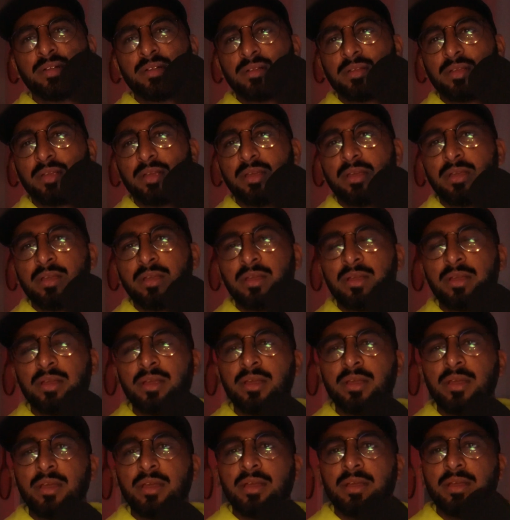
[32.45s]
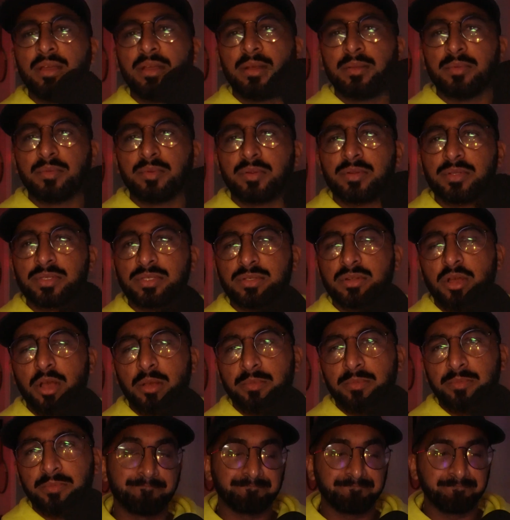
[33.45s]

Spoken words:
Okay, I'm gonna stop.